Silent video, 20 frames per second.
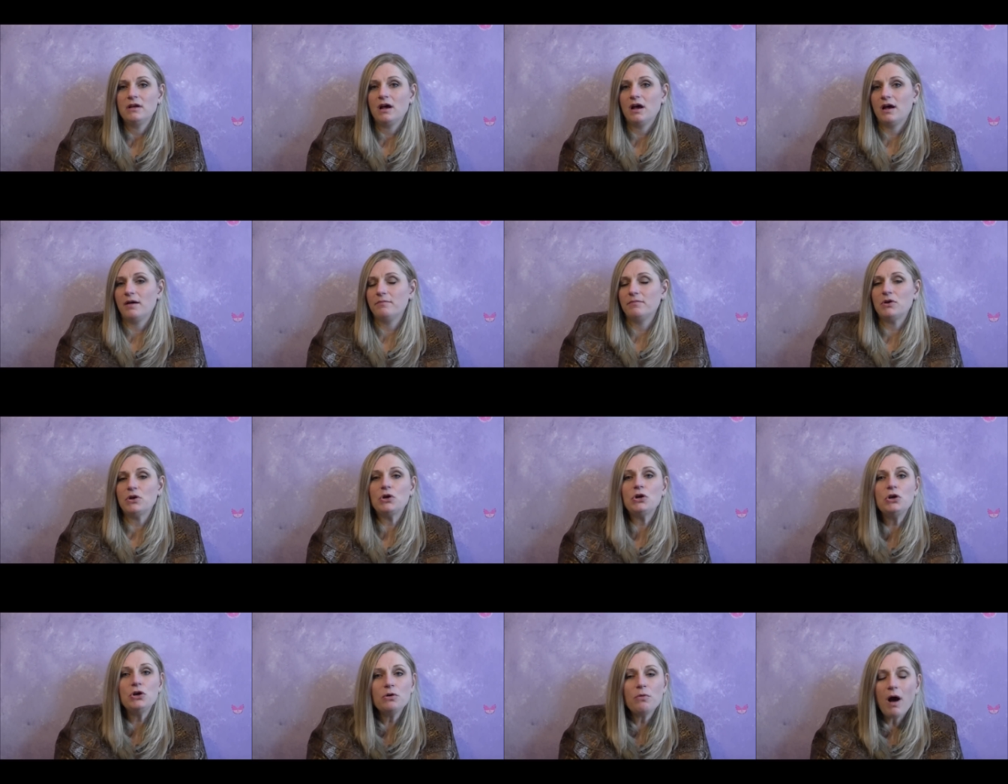Um,
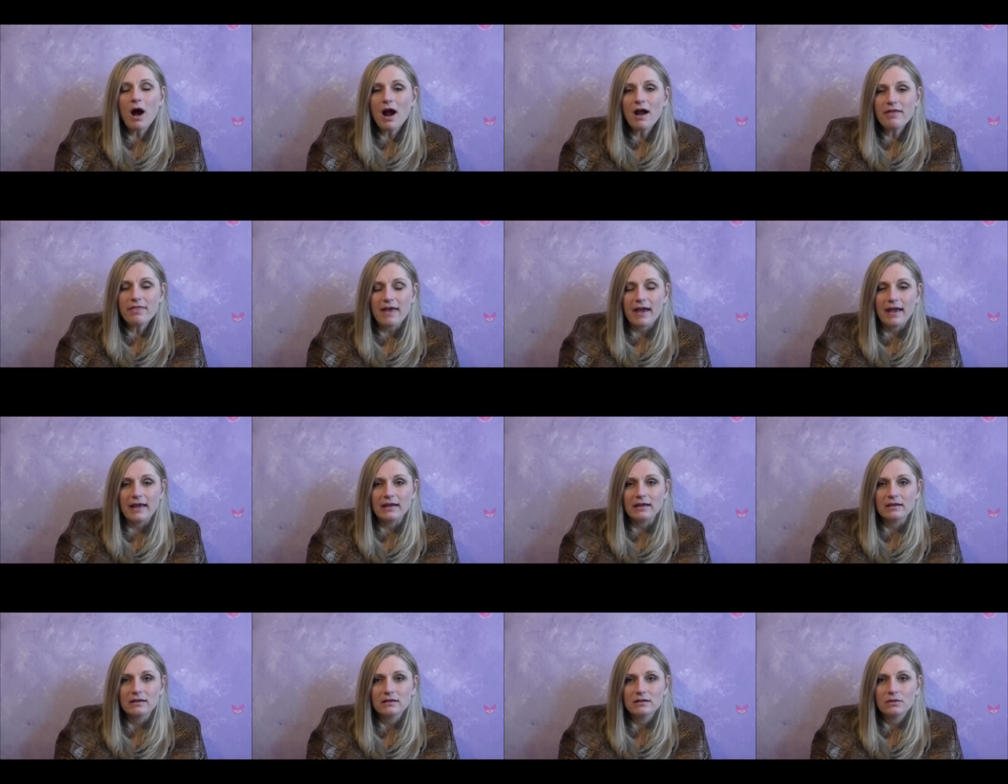who are
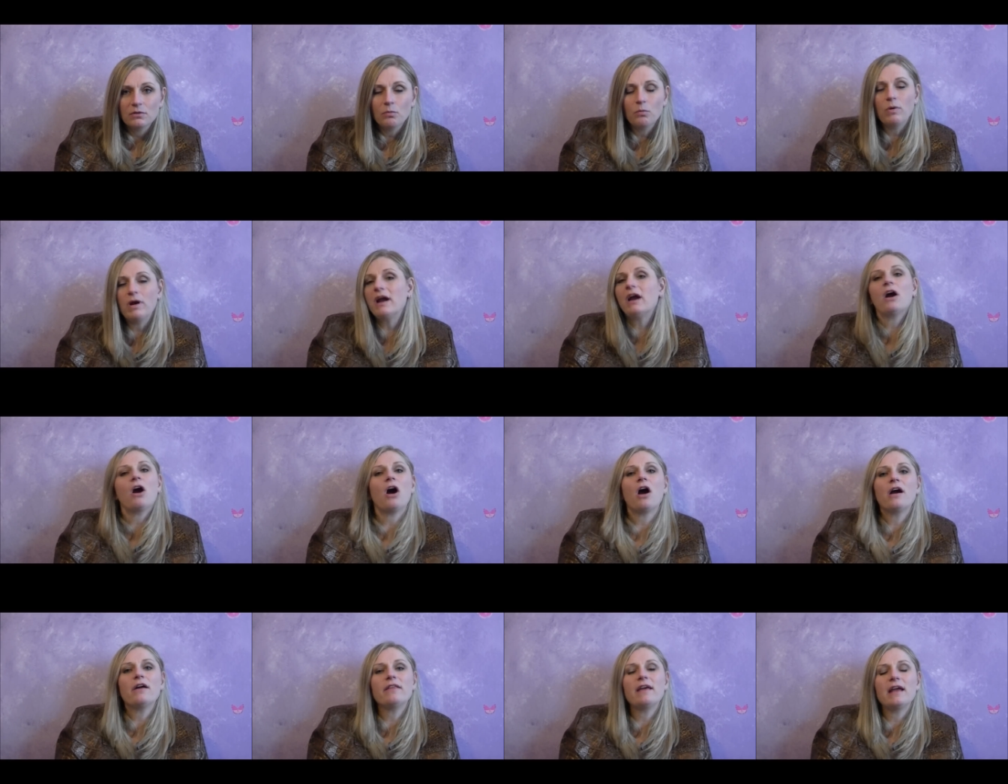they? Where
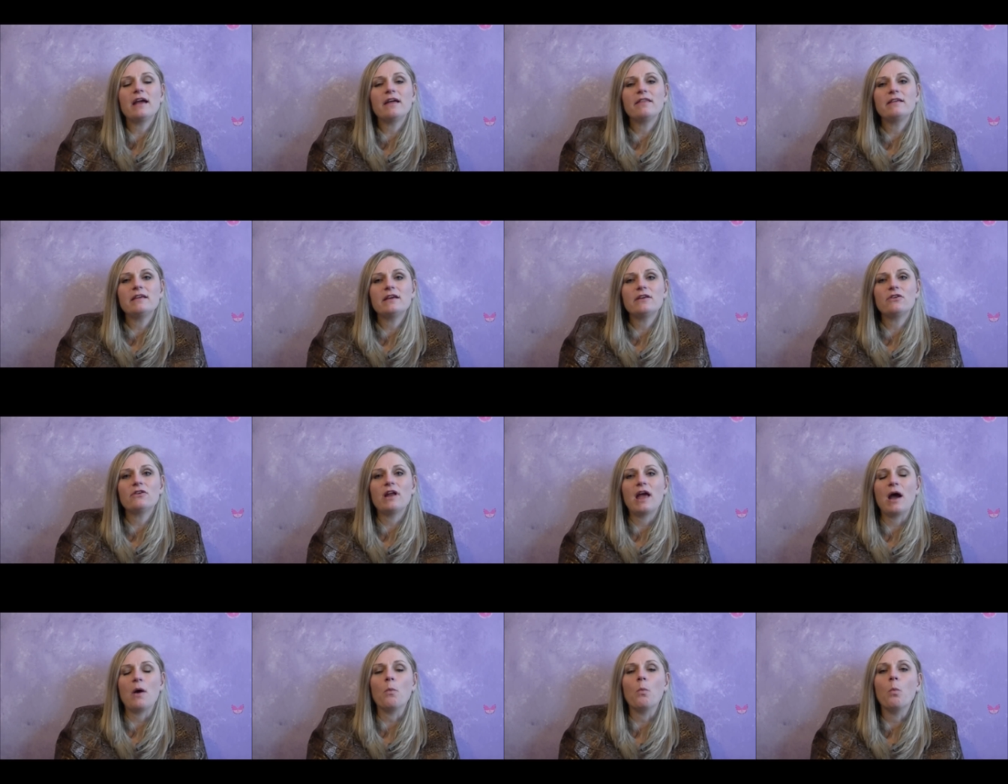are they on the
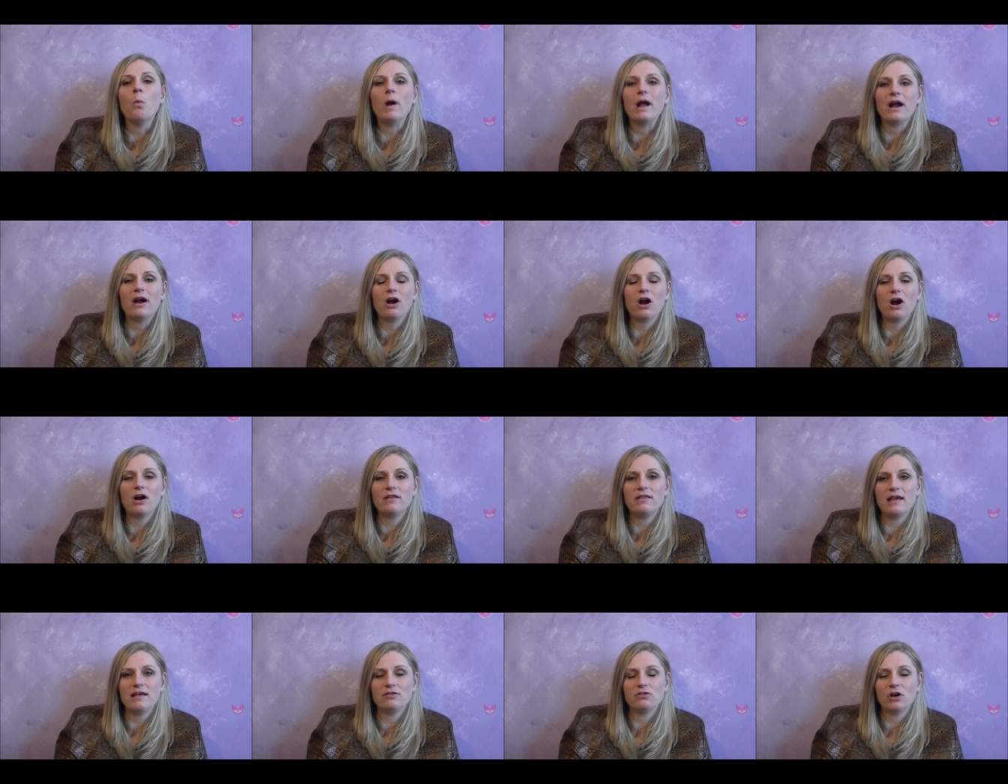internet? Where
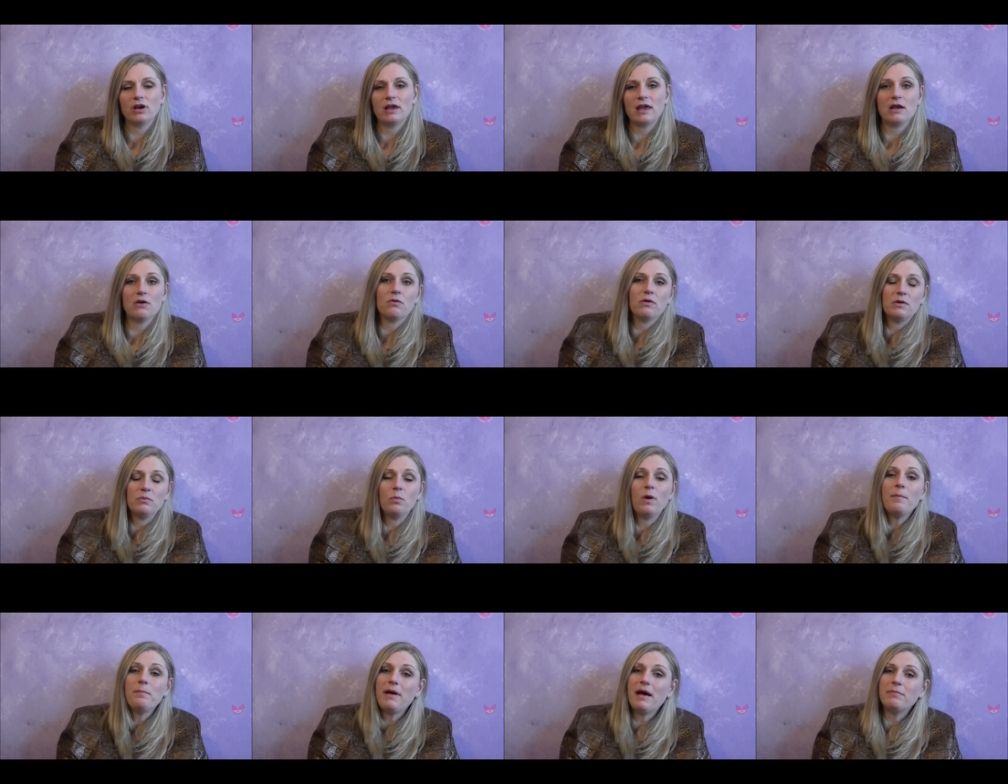are they looking? Or
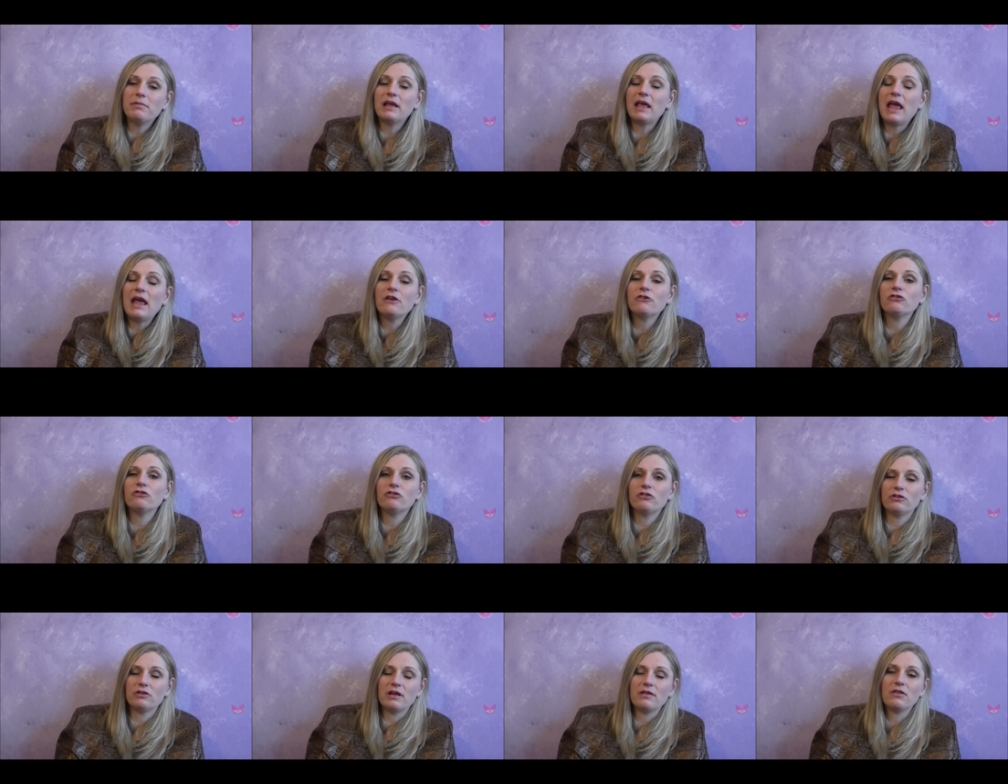in what
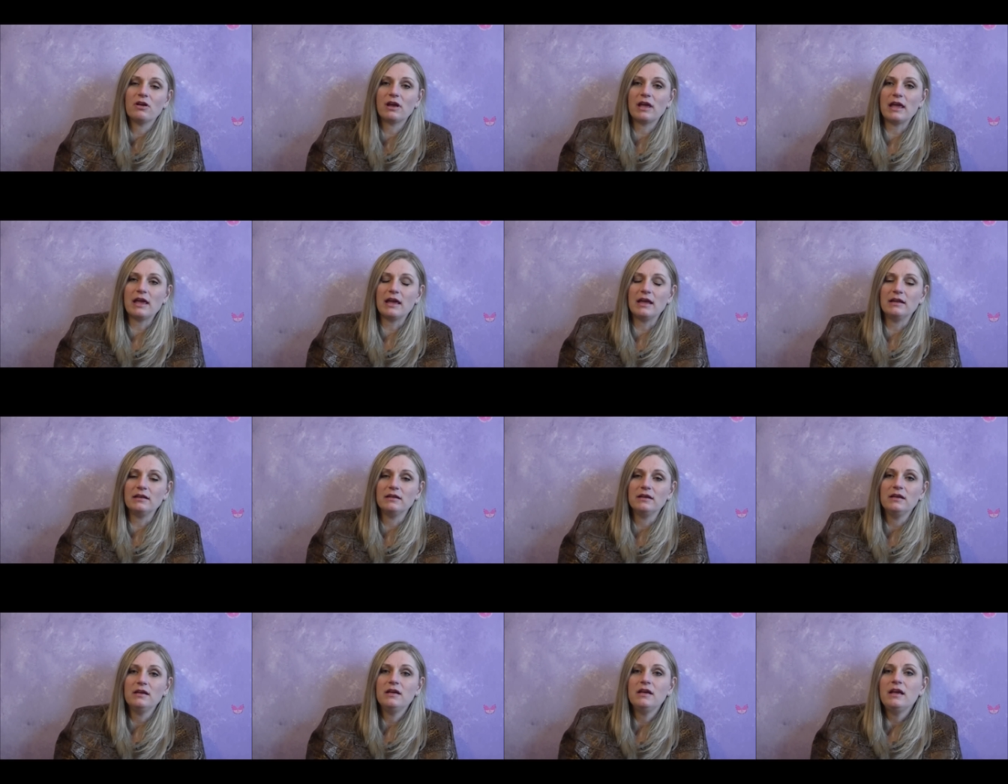publications are they looking
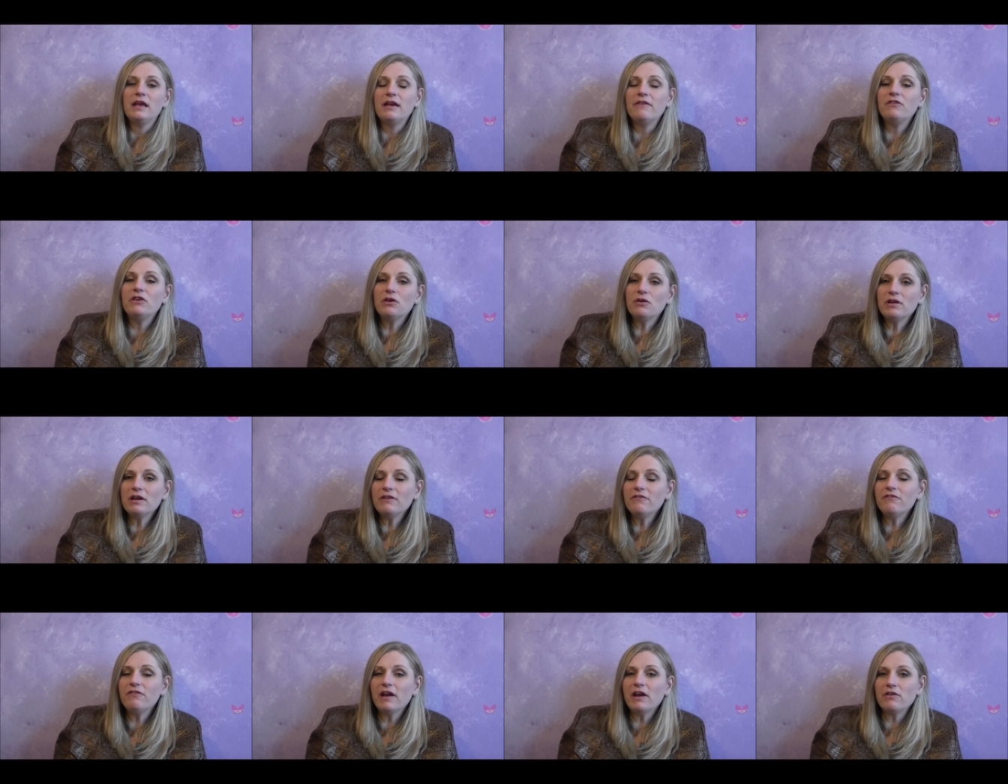in? If you
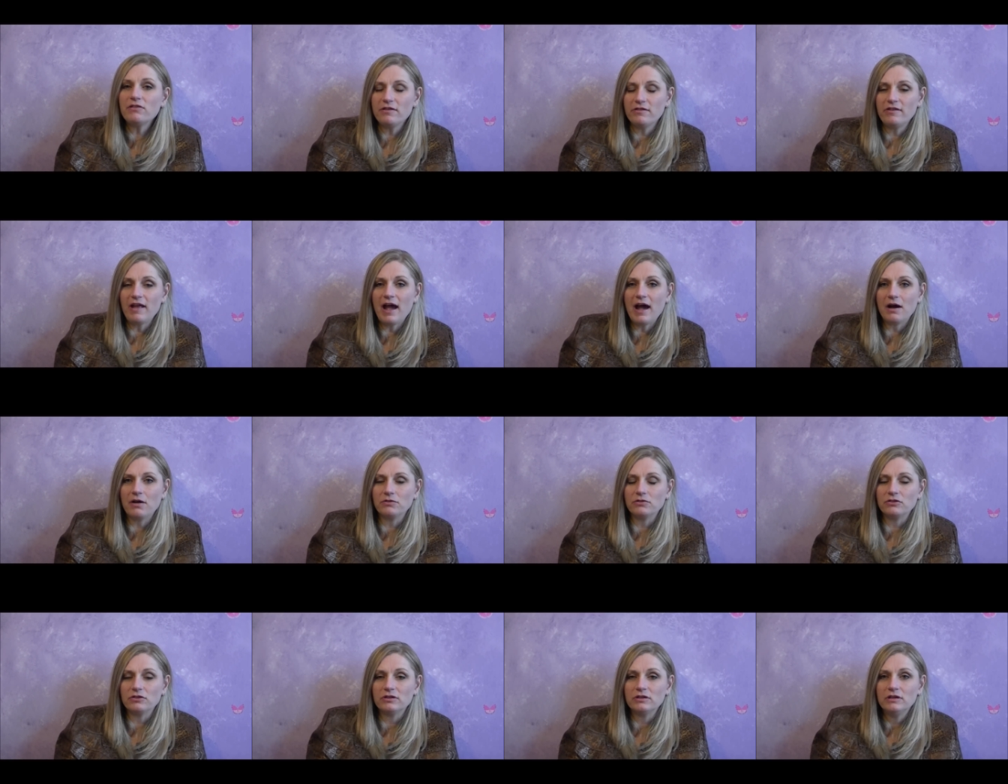can figure this
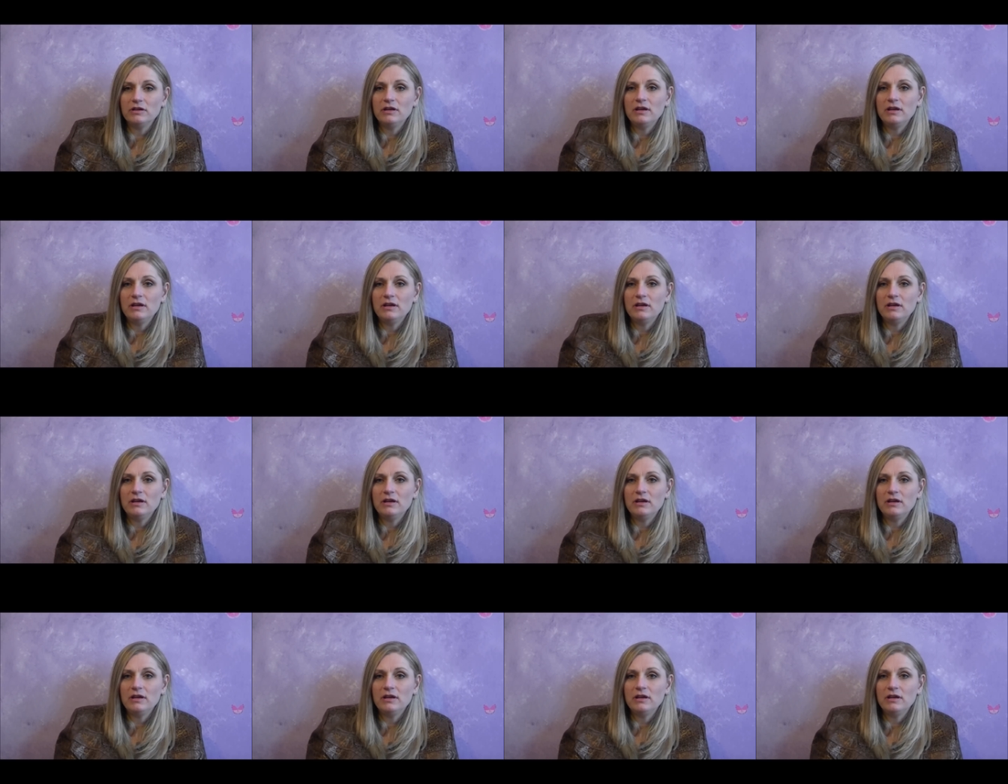out,